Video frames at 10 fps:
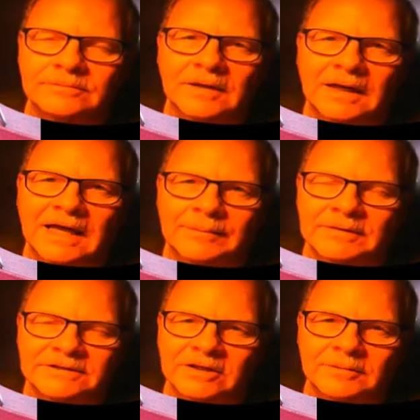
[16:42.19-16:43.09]

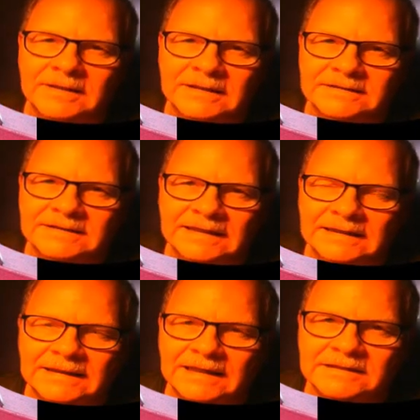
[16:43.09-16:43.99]
alignment's going to be exactly
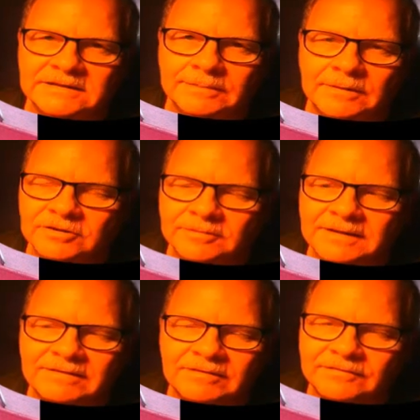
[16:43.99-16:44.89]
like it's supposed to be,
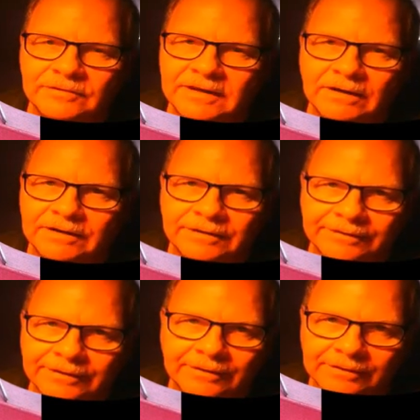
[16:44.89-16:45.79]
even if you counted the
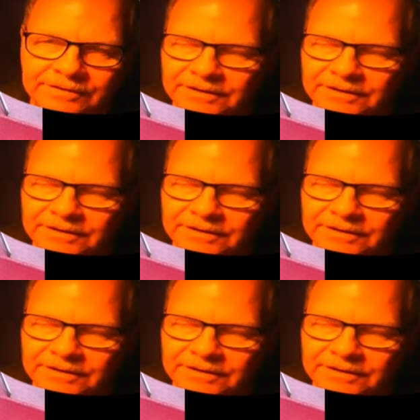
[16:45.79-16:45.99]
turns.